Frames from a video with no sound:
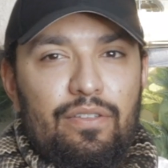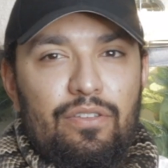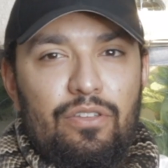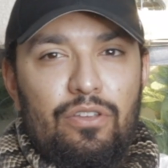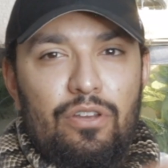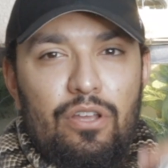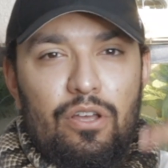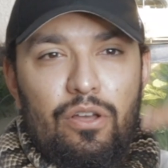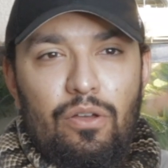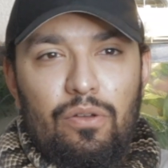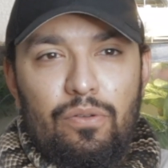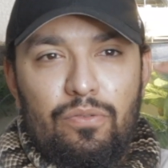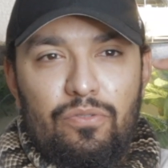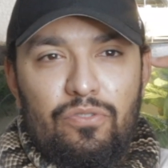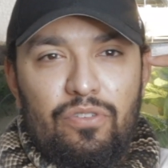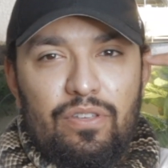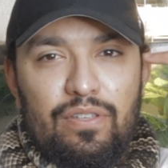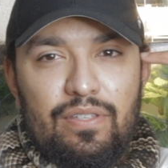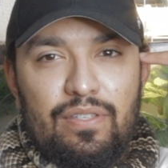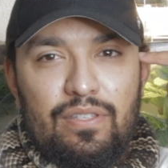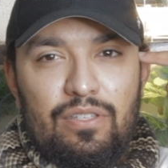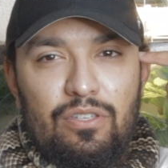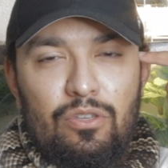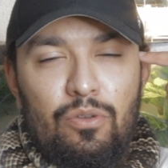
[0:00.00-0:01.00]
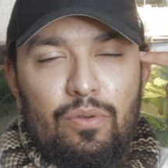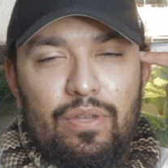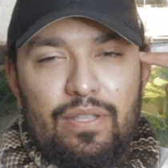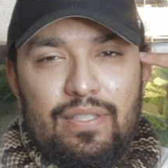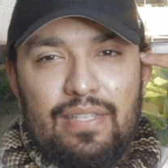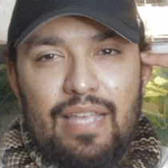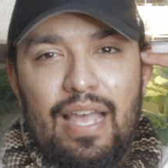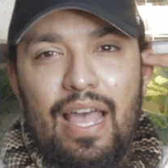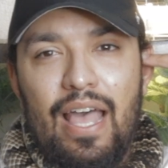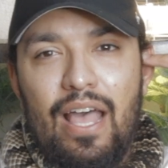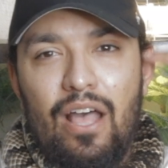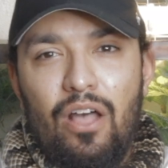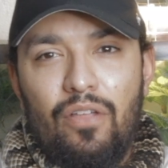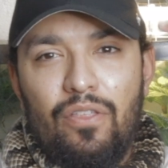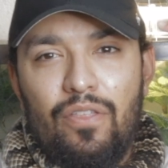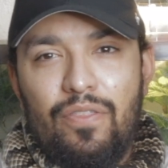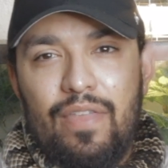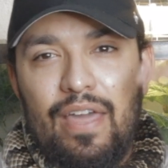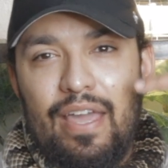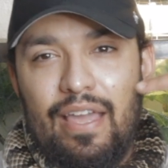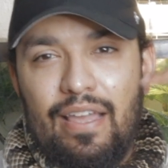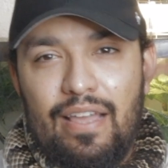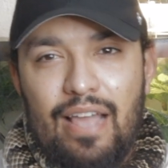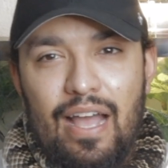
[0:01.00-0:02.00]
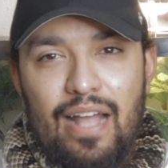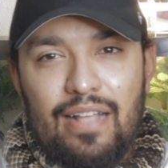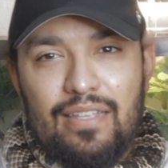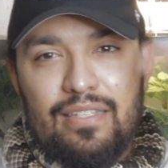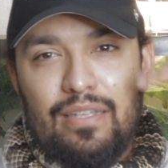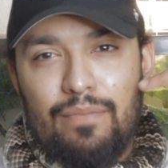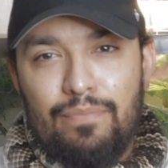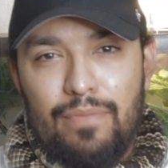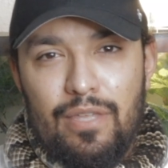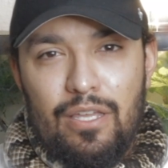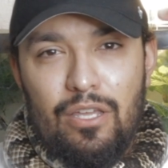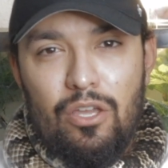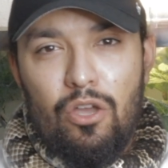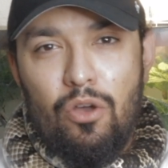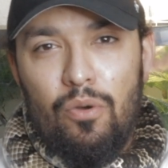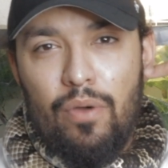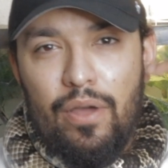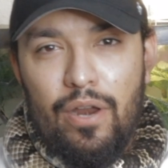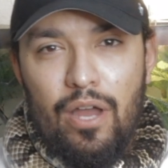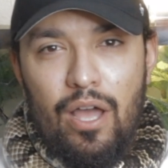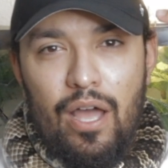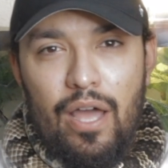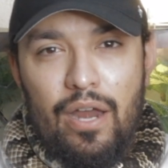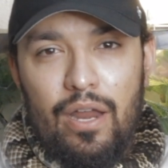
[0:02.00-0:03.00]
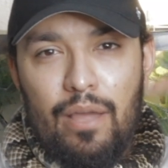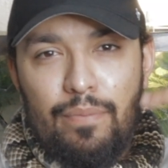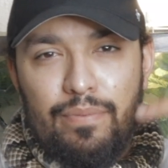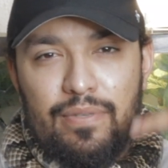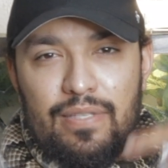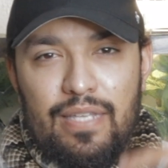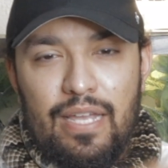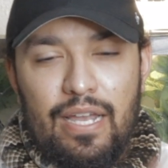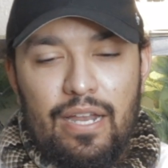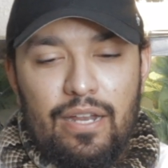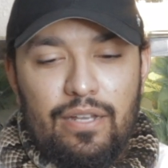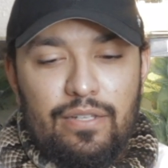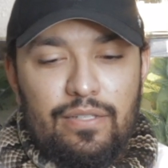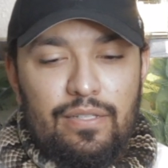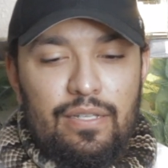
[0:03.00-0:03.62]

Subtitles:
you know, just, you could tell that they got something going on upstairs.